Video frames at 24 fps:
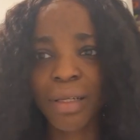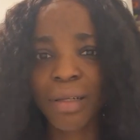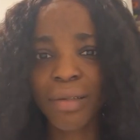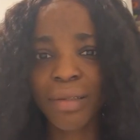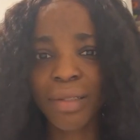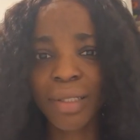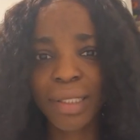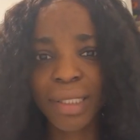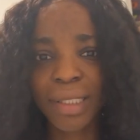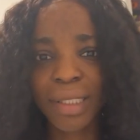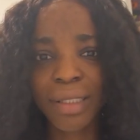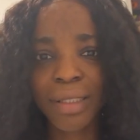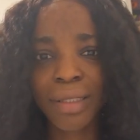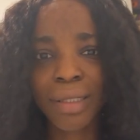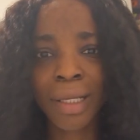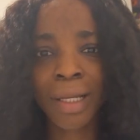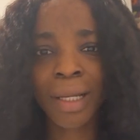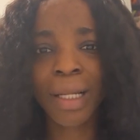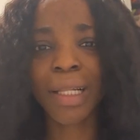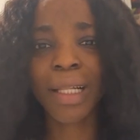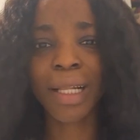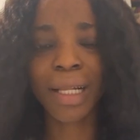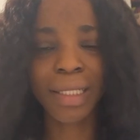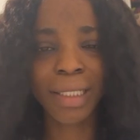this is
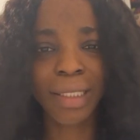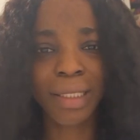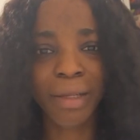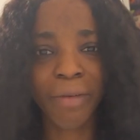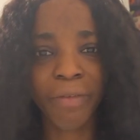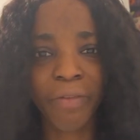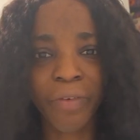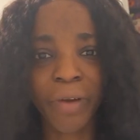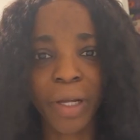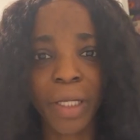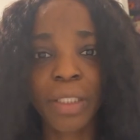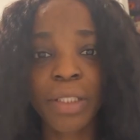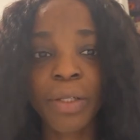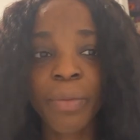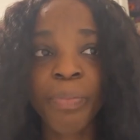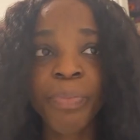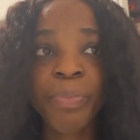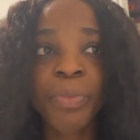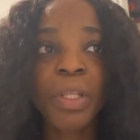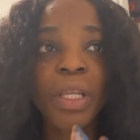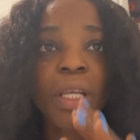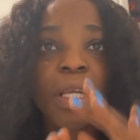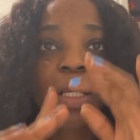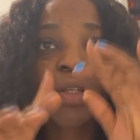totally different.
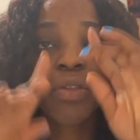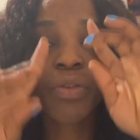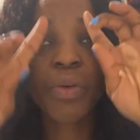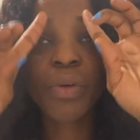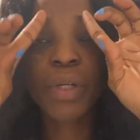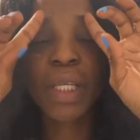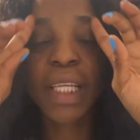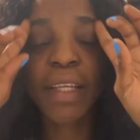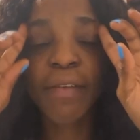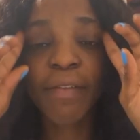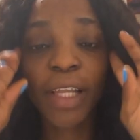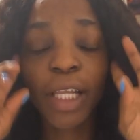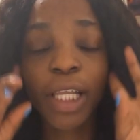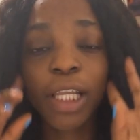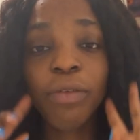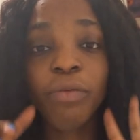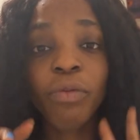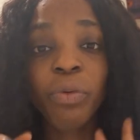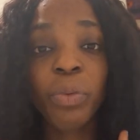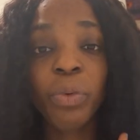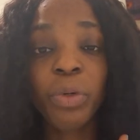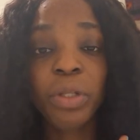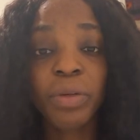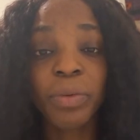So if they give you
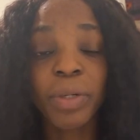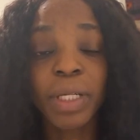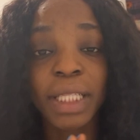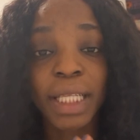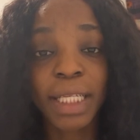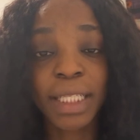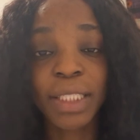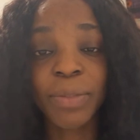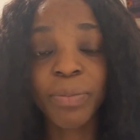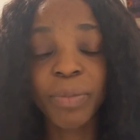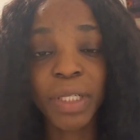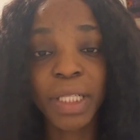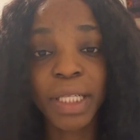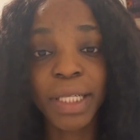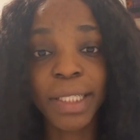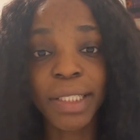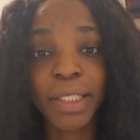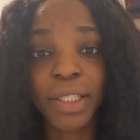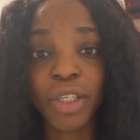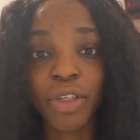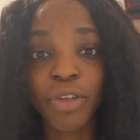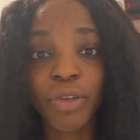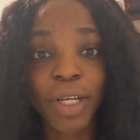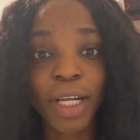1 hour 30 minutes,
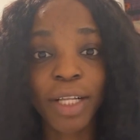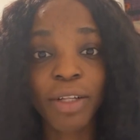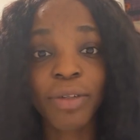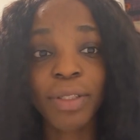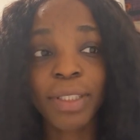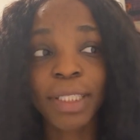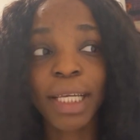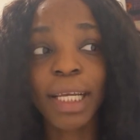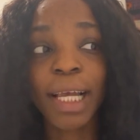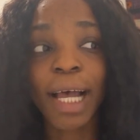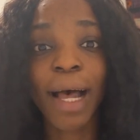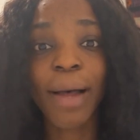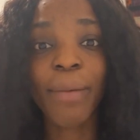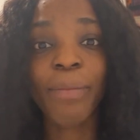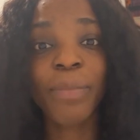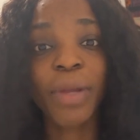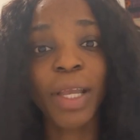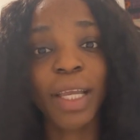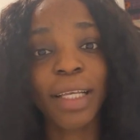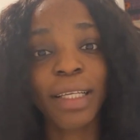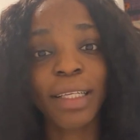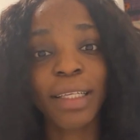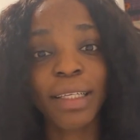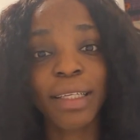you cannot say, I
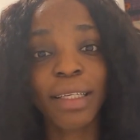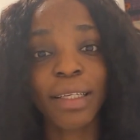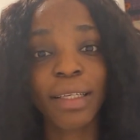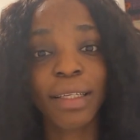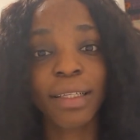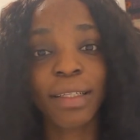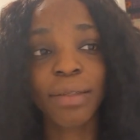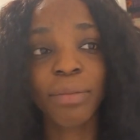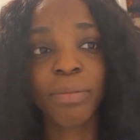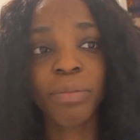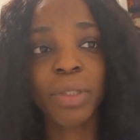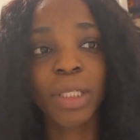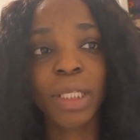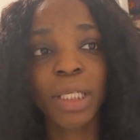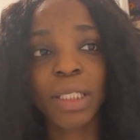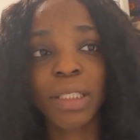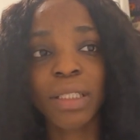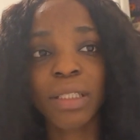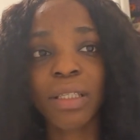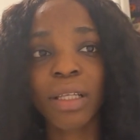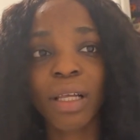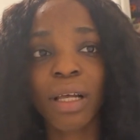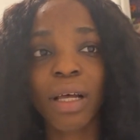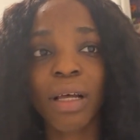beg, please
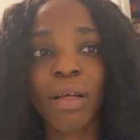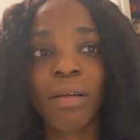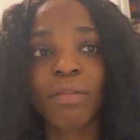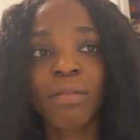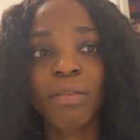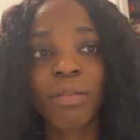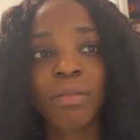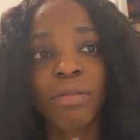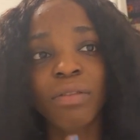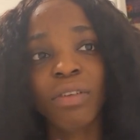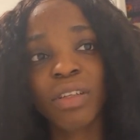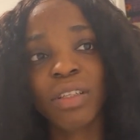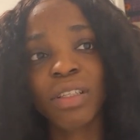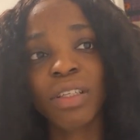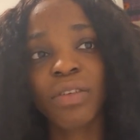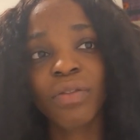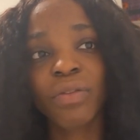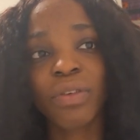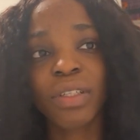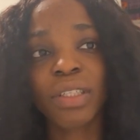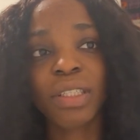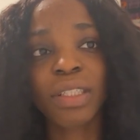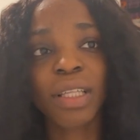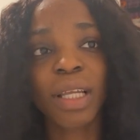sir, just give
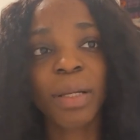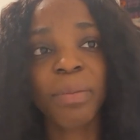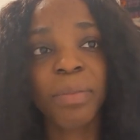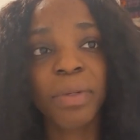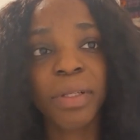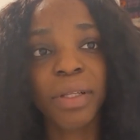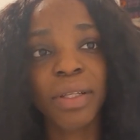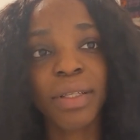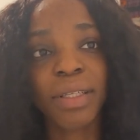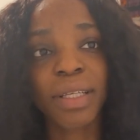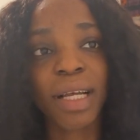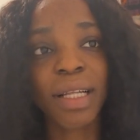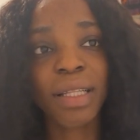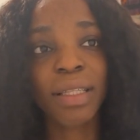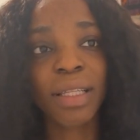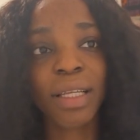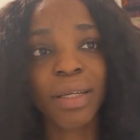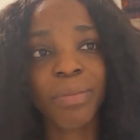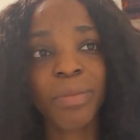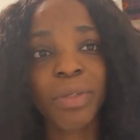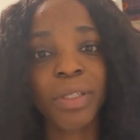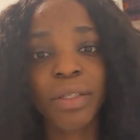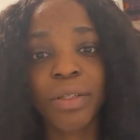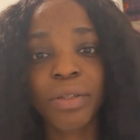us 10 minutes, add
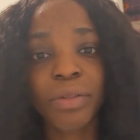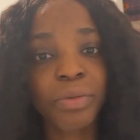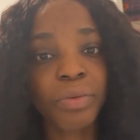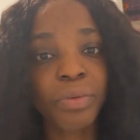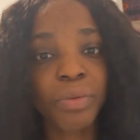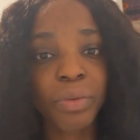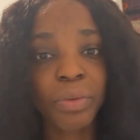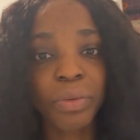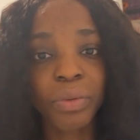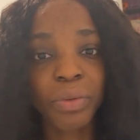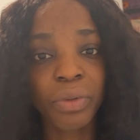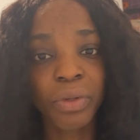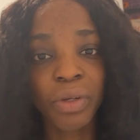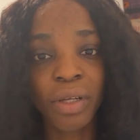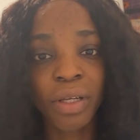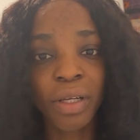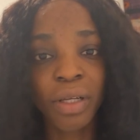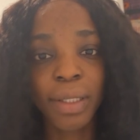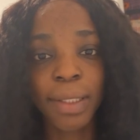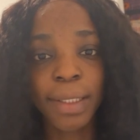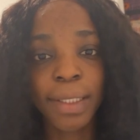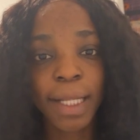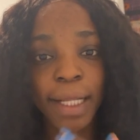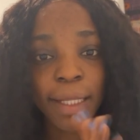10 minutes. No,
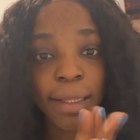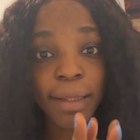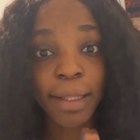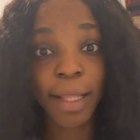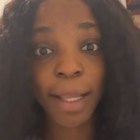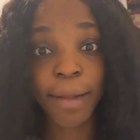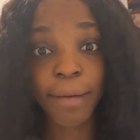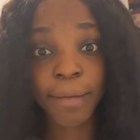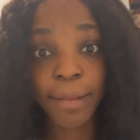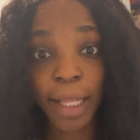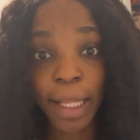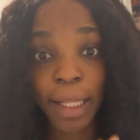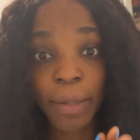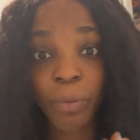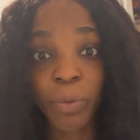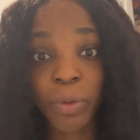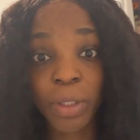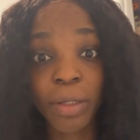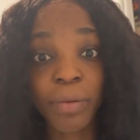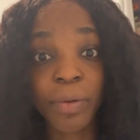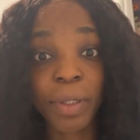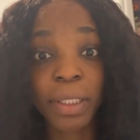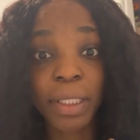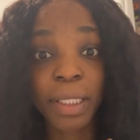that 1
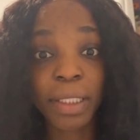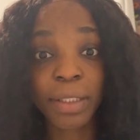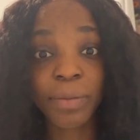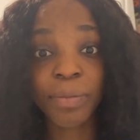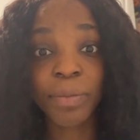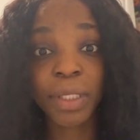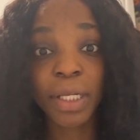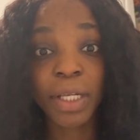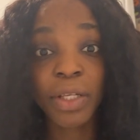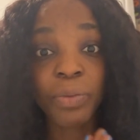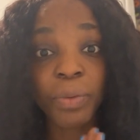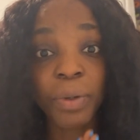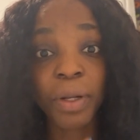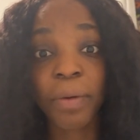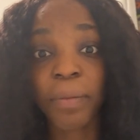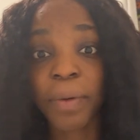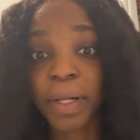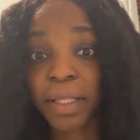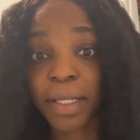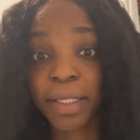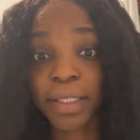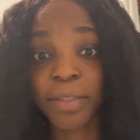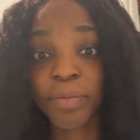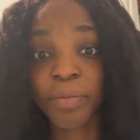hour 30 minutes, 1 hour
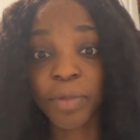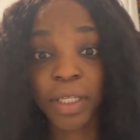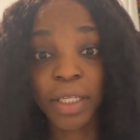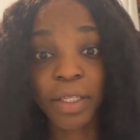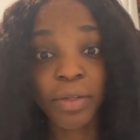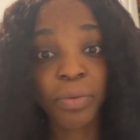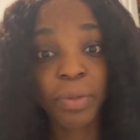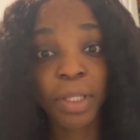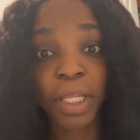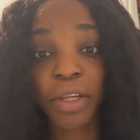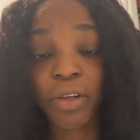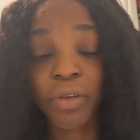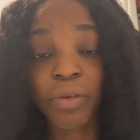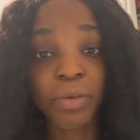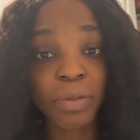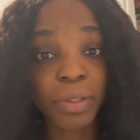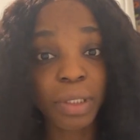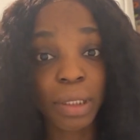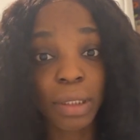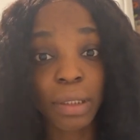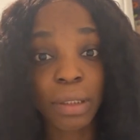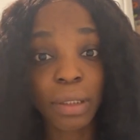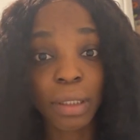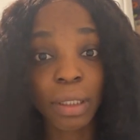30 minutes, you'll take your
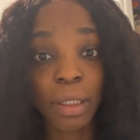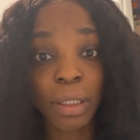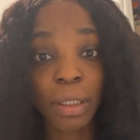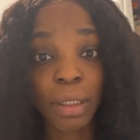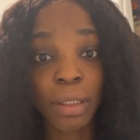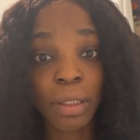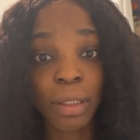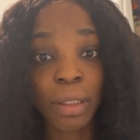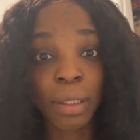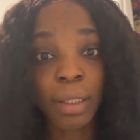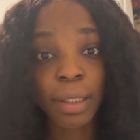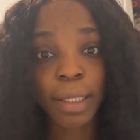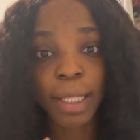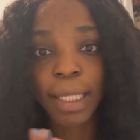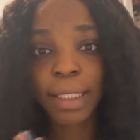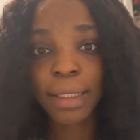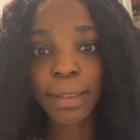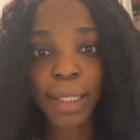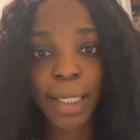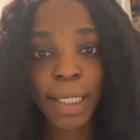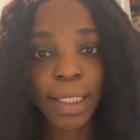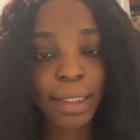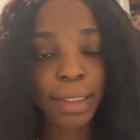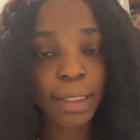shit. That's
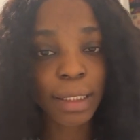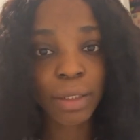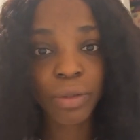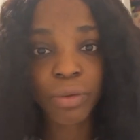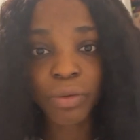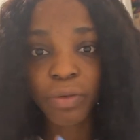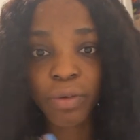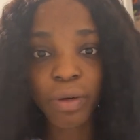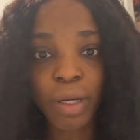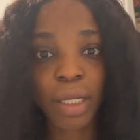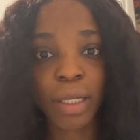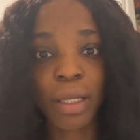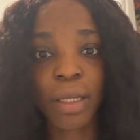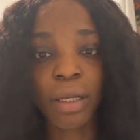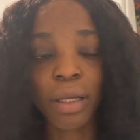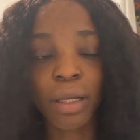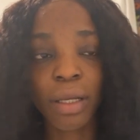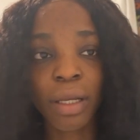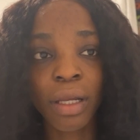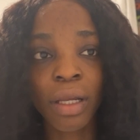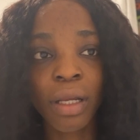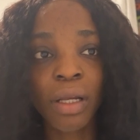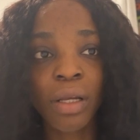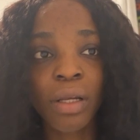how it is over here.
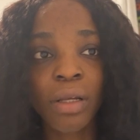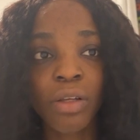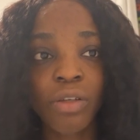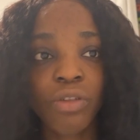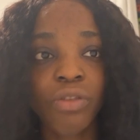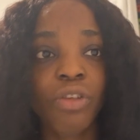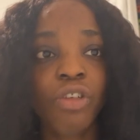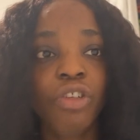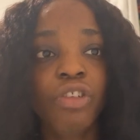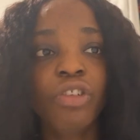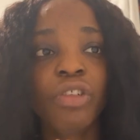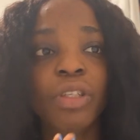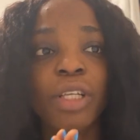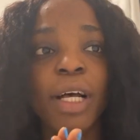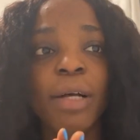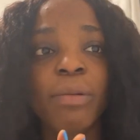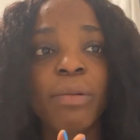So you just